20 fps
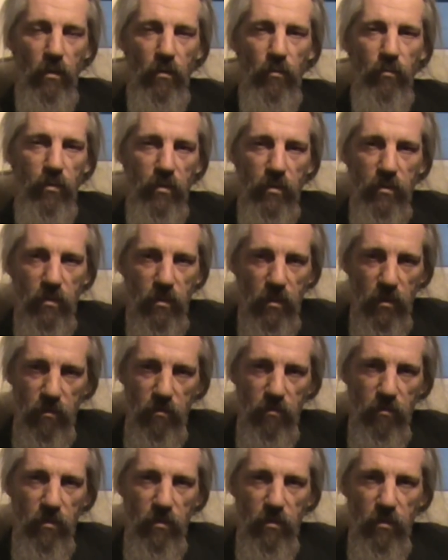The
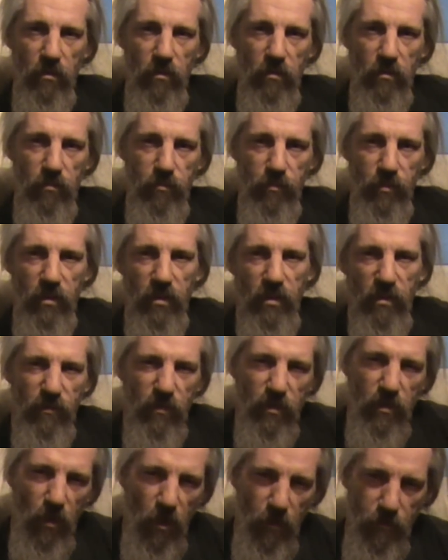citrusness, but the
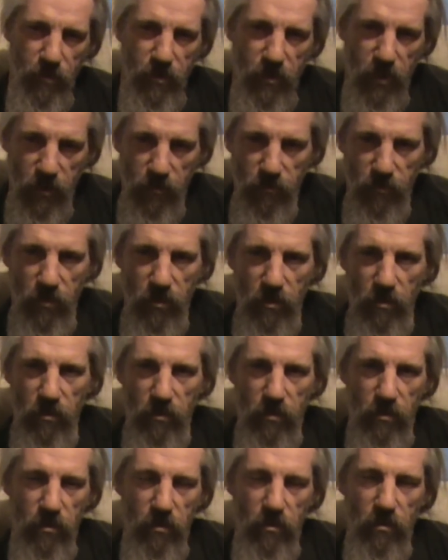different type of
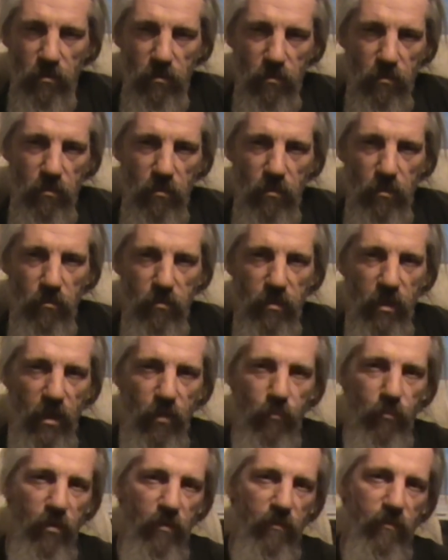citrusness you
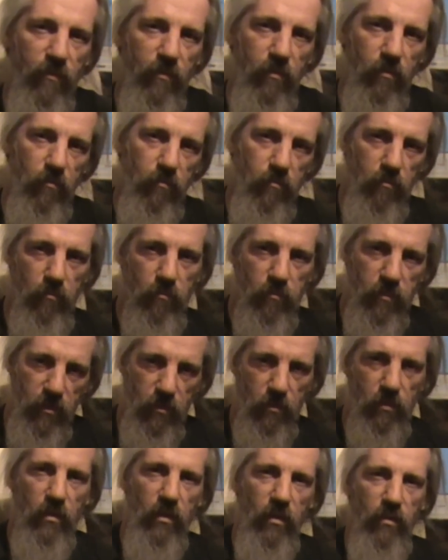get with
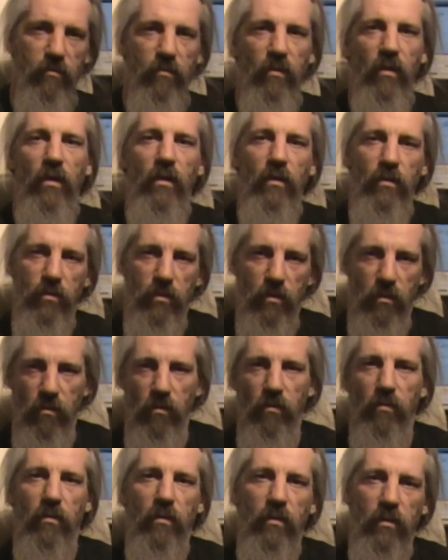Citra,
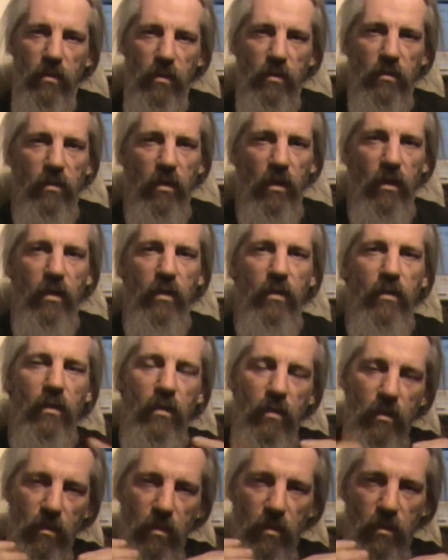Chinook, Cascade,
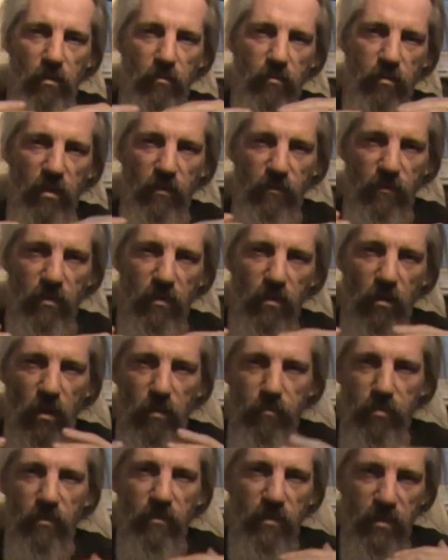different
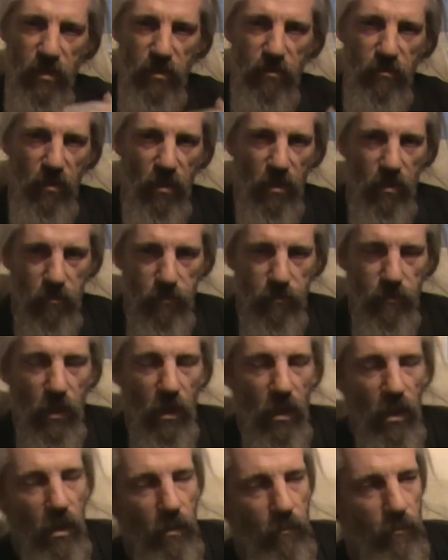types of Citra.
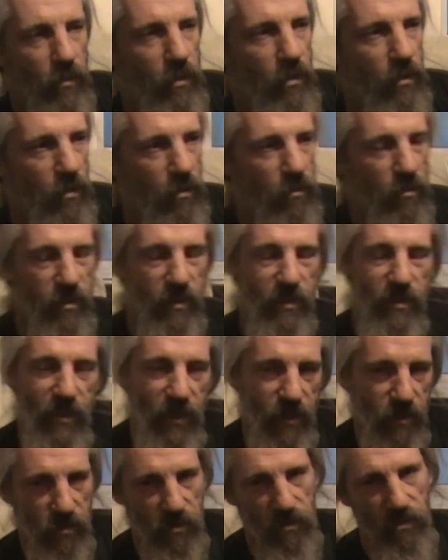You
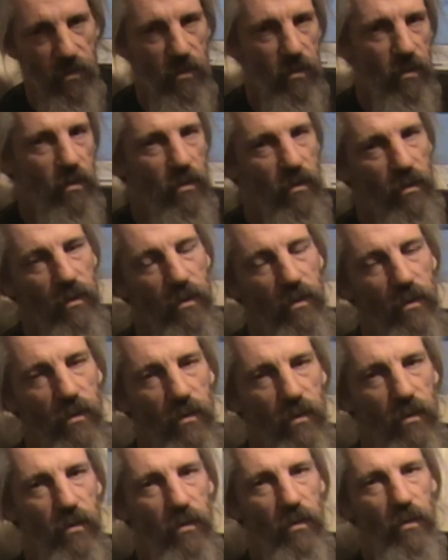detect
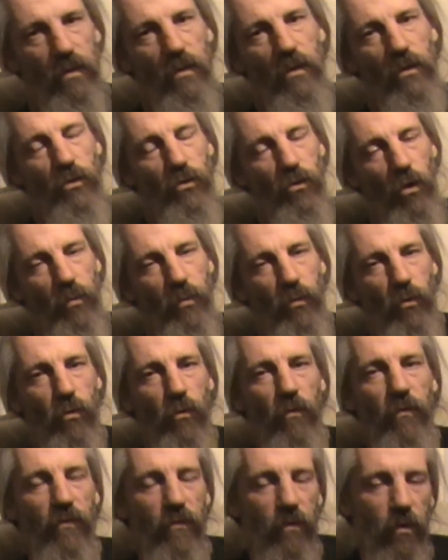tropical
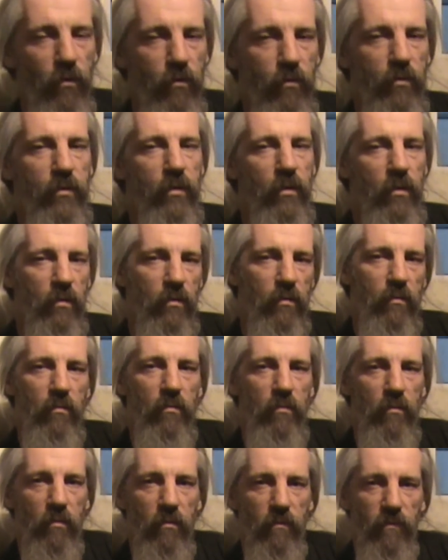fruit
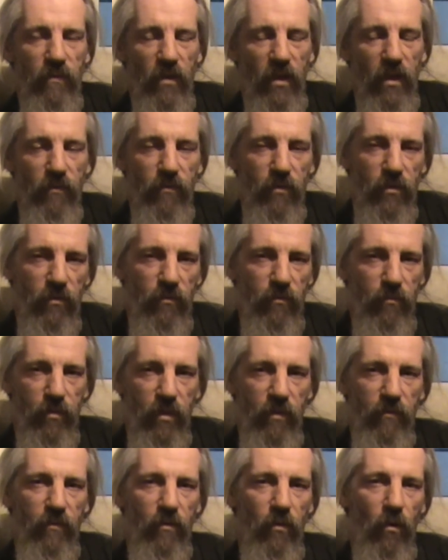flavours from
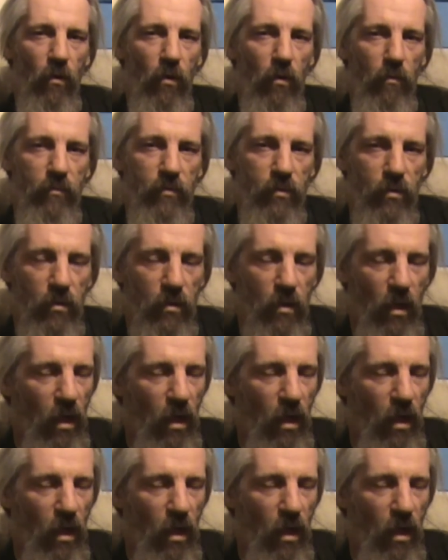different hops.